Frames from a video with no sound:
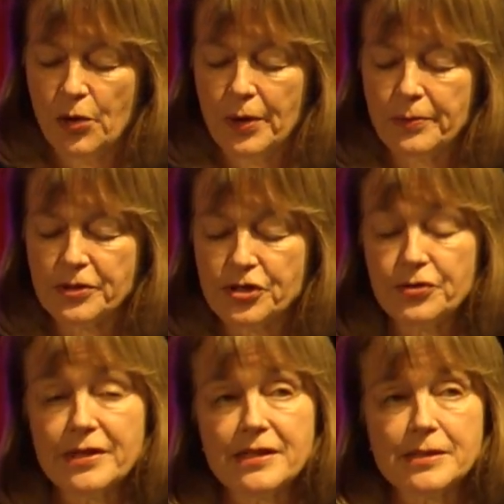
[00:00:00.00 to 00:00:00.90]
We will
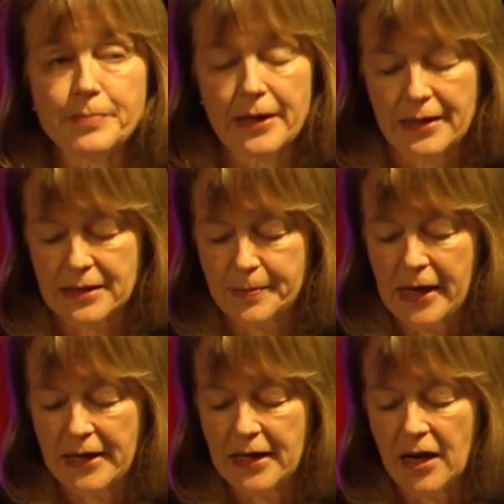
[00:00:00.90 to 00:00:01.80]
do this by
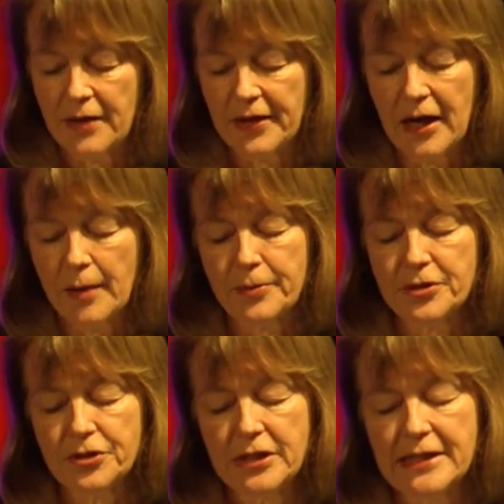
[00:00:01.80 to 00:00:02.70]
expanding the
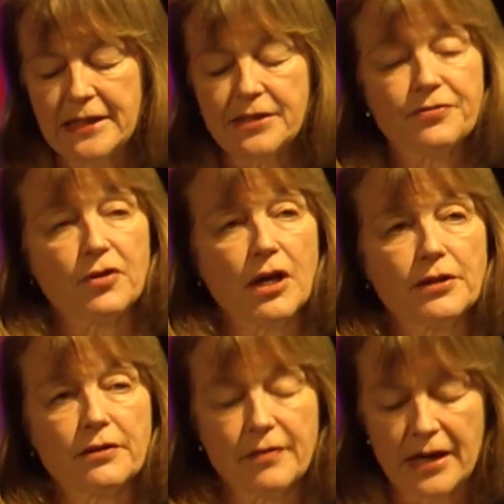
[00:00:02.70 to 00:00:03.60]
opportunities for
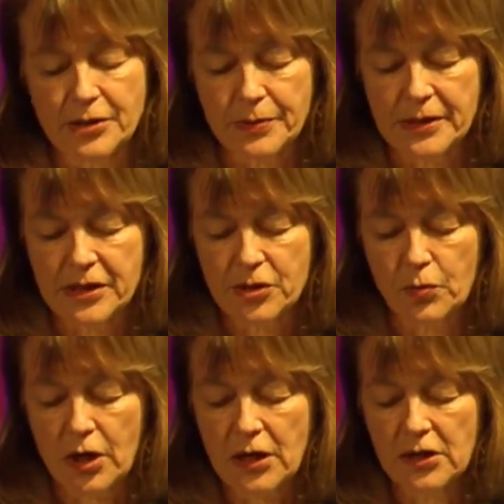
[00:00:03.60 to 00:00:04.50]
undergraduates to
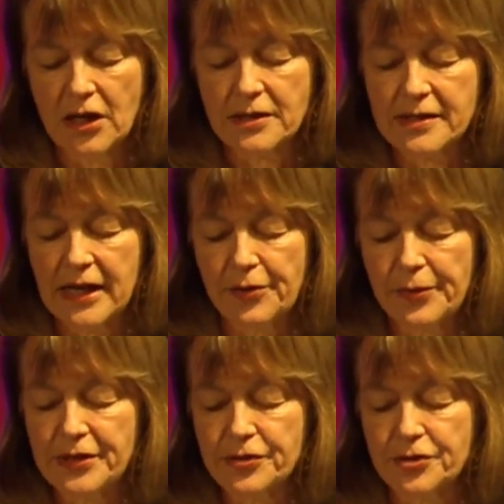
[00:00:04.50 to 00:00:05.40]
work alongside
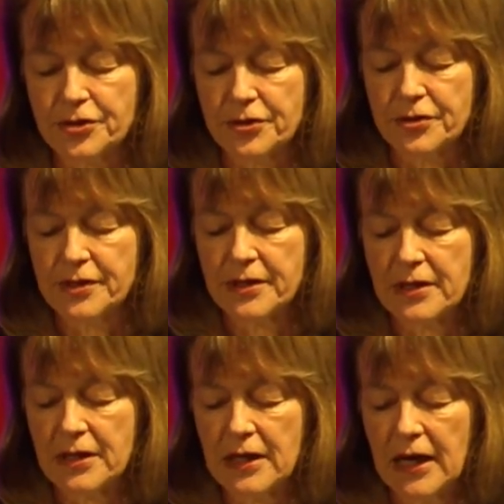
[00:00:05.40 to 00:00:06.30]
researchers
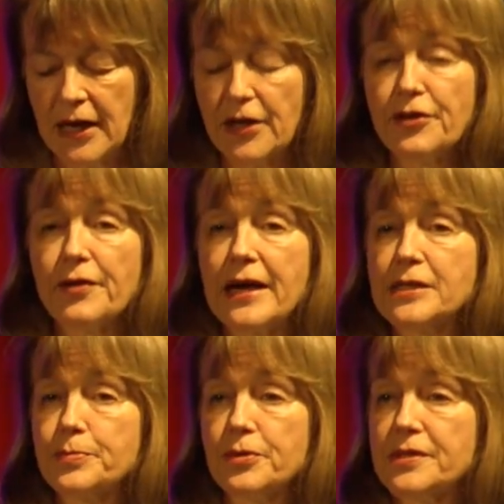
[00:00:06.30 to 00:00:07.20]
and other
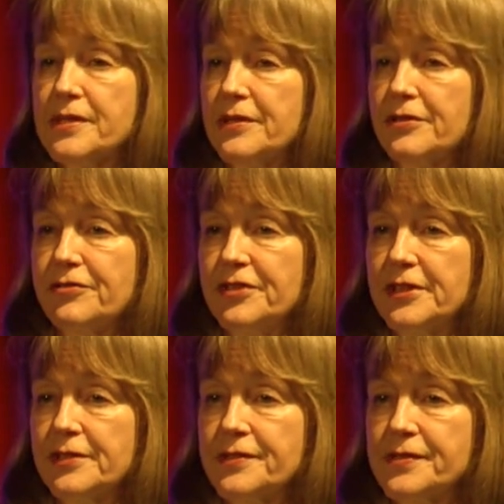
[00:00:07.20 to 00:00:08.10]
experts in their
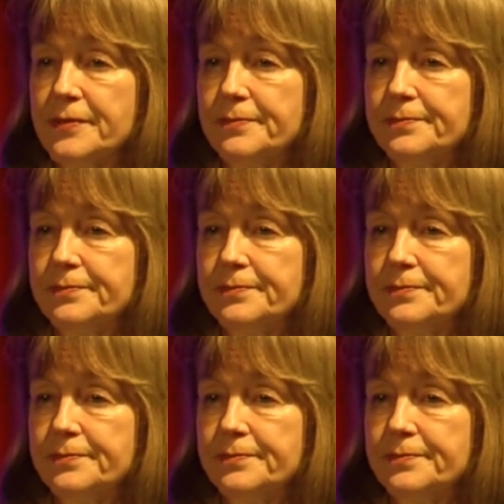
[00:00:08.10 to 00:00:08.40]
fields.